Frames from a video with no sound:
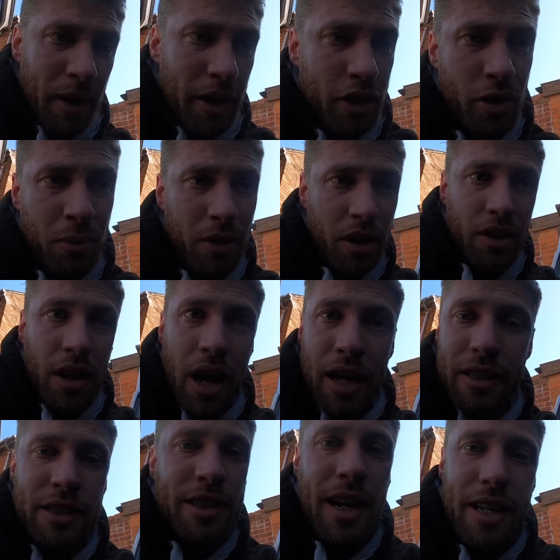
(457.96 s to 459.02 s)
Anyway, someone
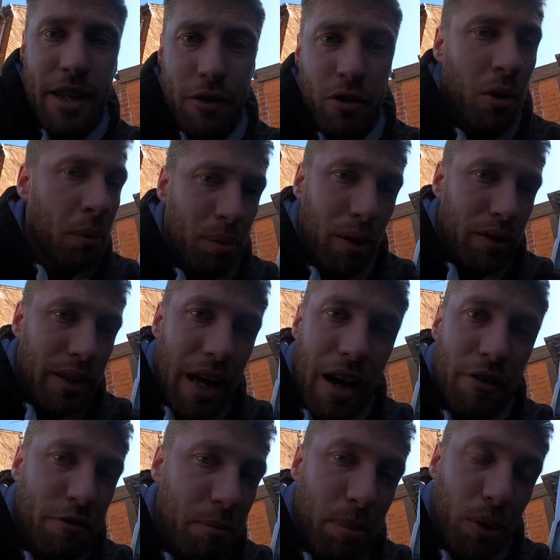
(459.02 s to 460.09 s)
online saying if you unplug
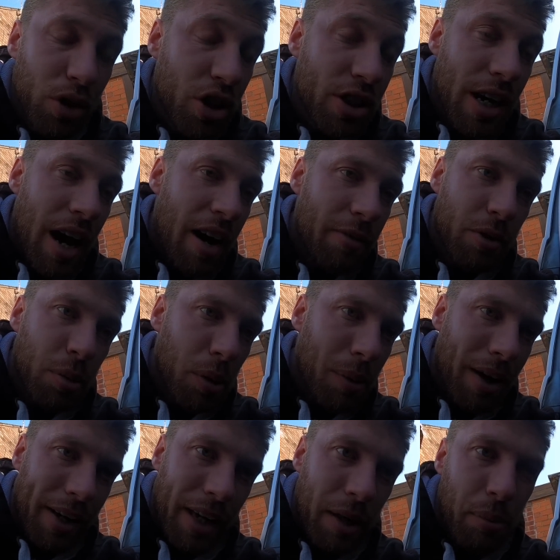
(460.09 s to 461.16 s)
that a bunch of times, put
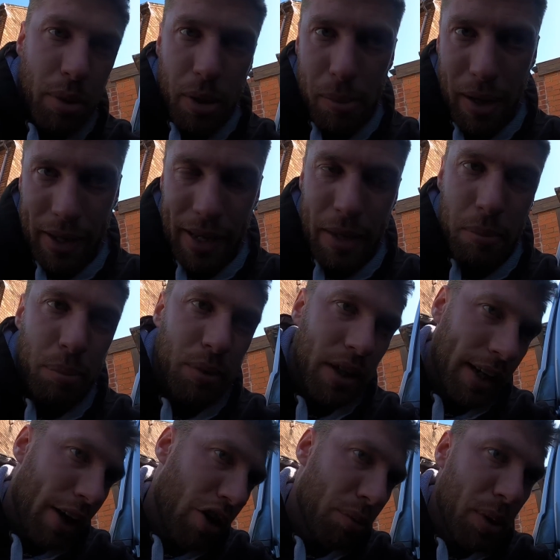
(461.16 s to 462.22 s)
it back in, take
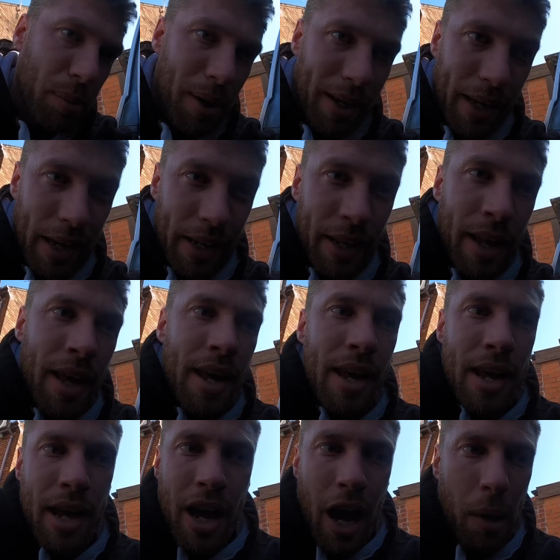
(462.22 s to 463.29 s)
it off, put it back in.
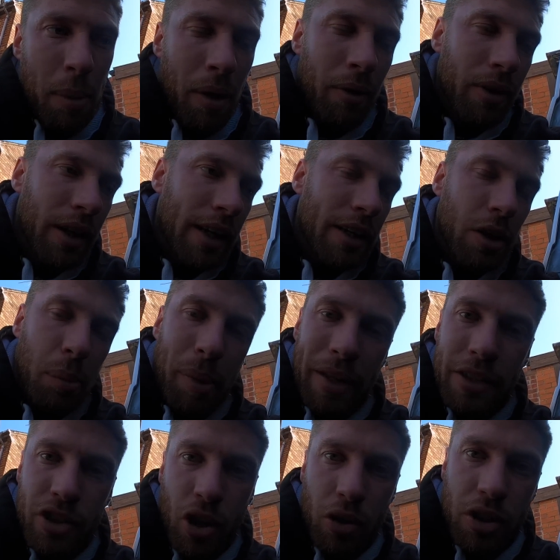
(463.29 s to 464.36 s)
Apparently the
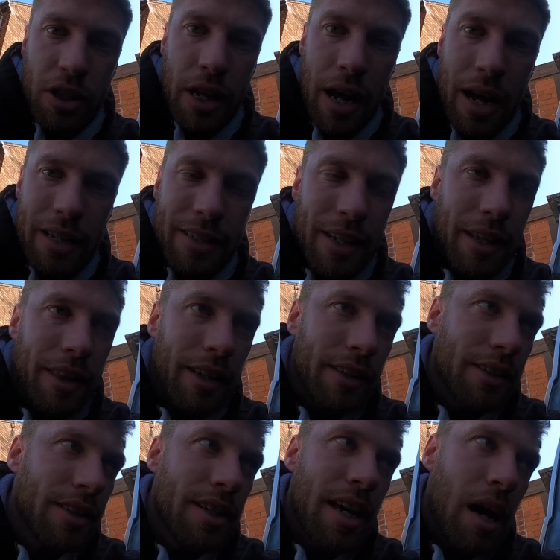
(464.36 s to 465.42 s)
pin's oxidized and it
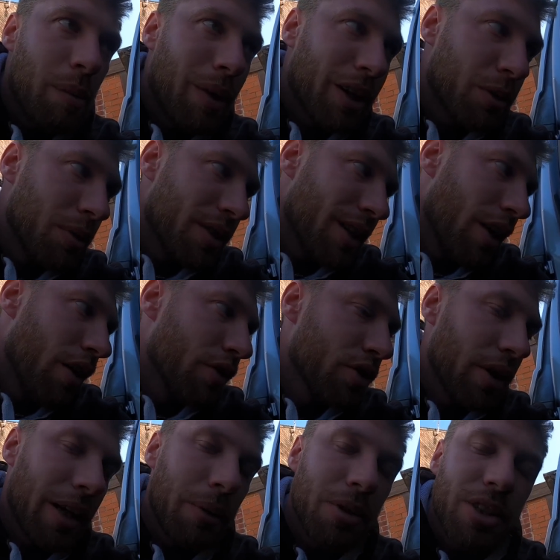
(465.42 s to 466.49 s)
thinks the airbag's been set off.
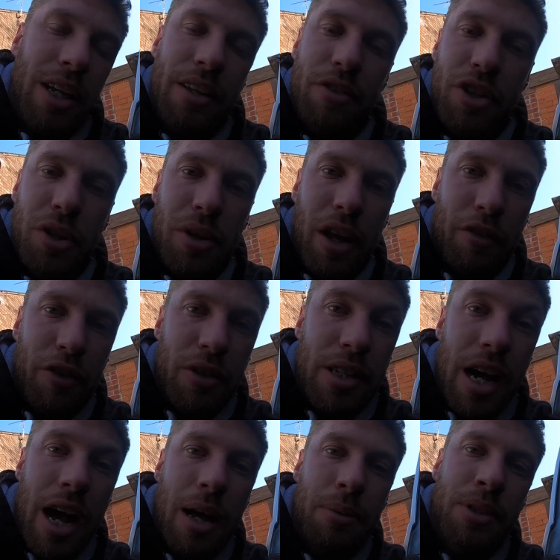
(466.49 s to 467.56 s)
So he was saying if you do that a few
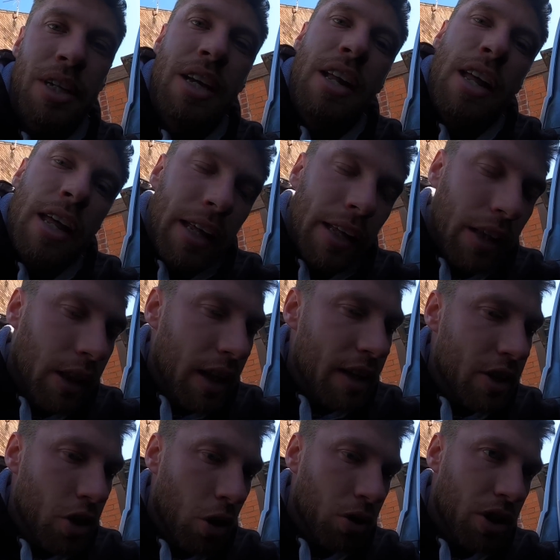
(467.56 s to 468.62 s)
times, it
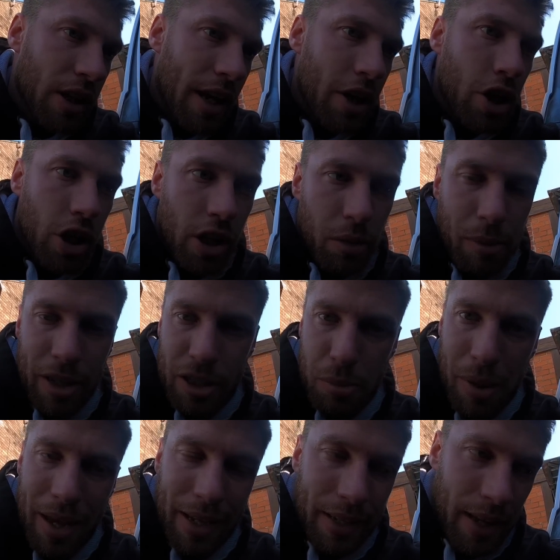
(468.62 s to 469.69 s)
clears the oxidation, it makes
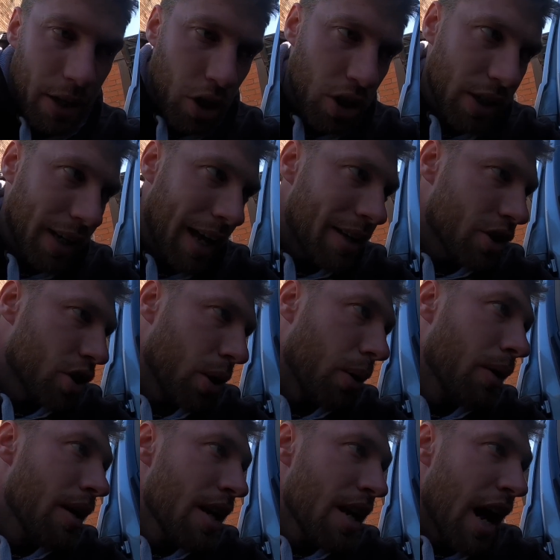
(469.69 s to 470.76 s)
a better connection again.
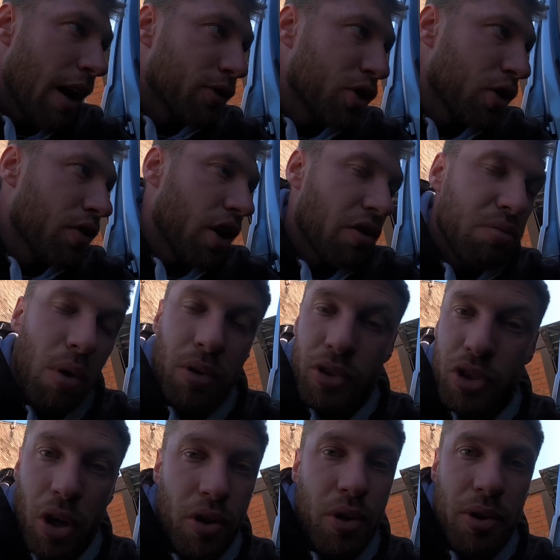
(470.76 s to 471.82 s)
So I've took it off
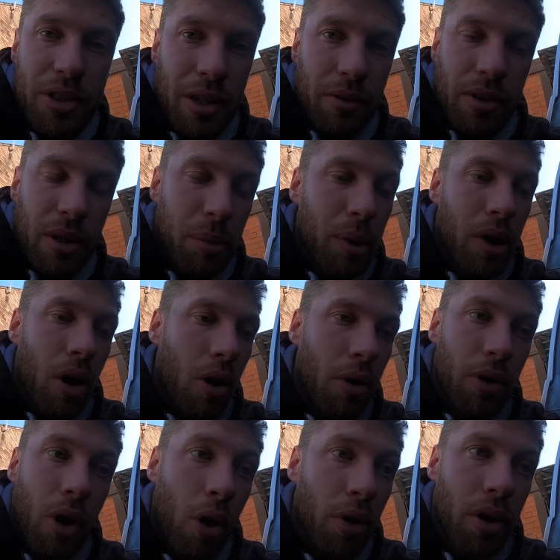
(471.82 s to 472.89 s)
once, God knows I'm going to put it
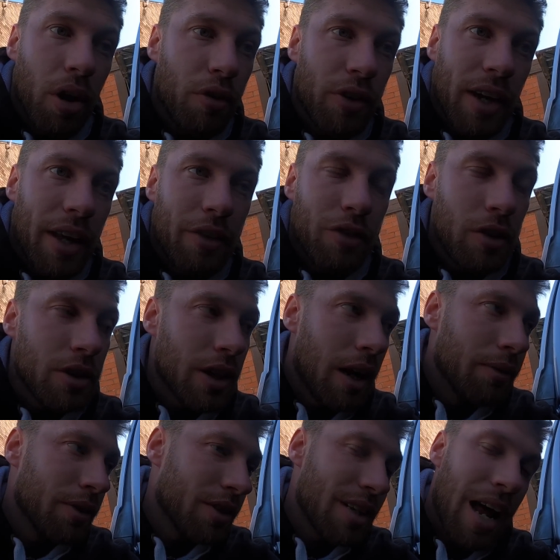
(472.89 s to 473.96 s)
on and off again a few
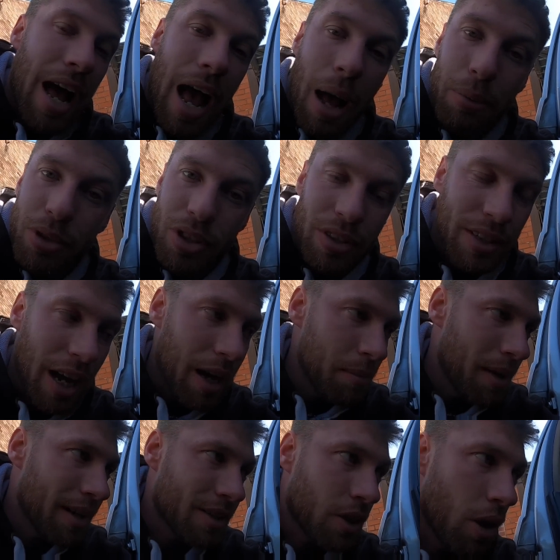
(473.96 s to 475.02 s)
times. It was an absolute
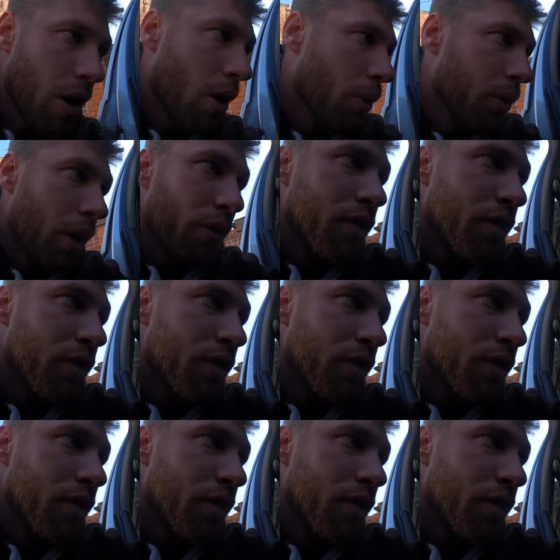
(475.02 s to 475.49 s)
nightmare to get hold